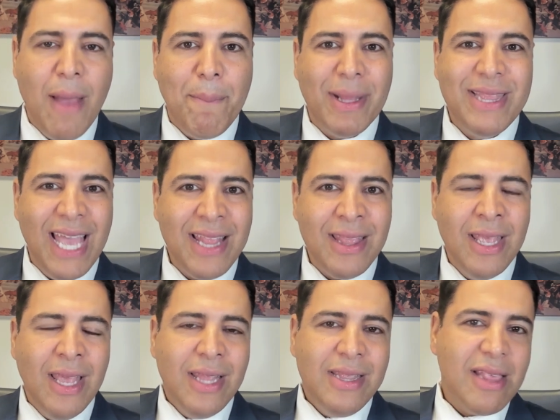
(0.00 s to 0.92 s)
But then
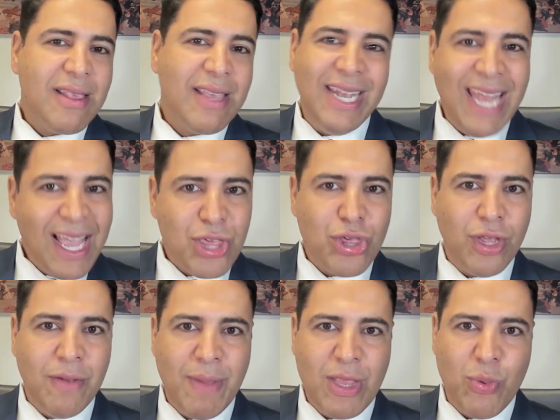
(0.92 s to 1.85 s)
this
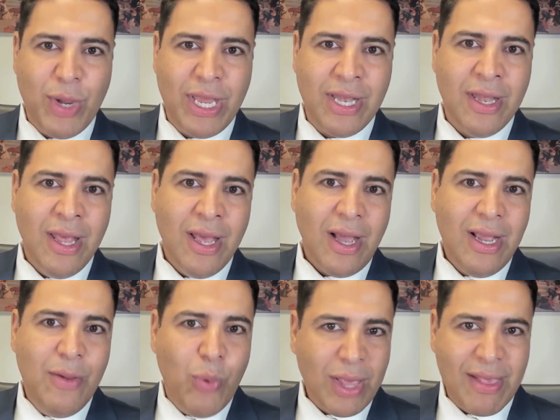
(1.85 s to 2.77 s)
connection between
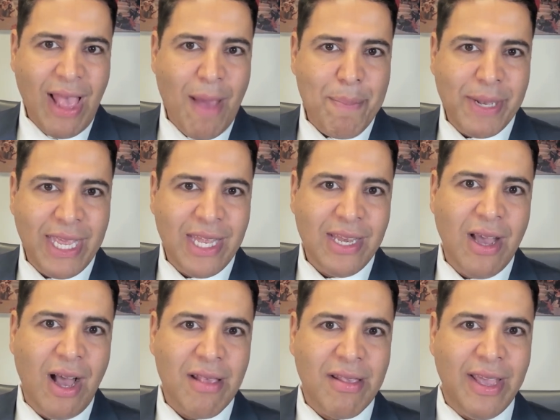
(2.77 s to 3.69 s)
what's happening in
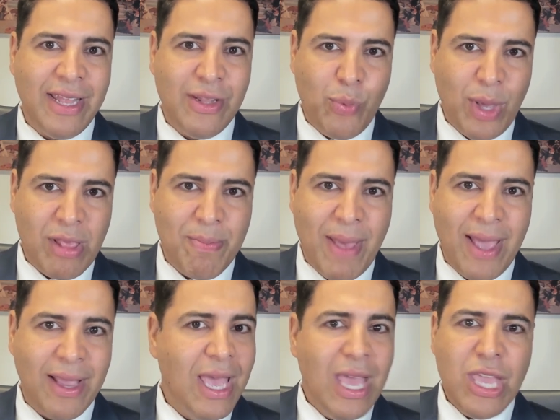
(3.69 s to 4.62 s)
Gaza and the West
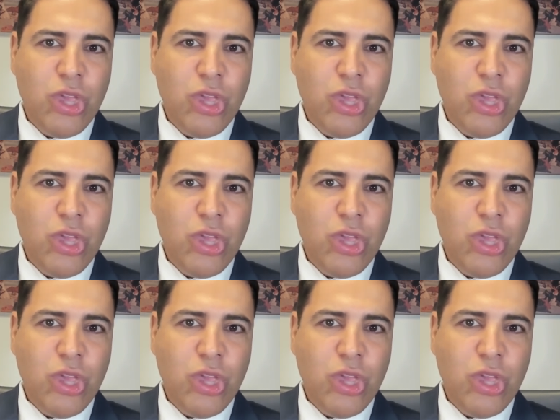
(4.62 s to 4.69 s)
Bank.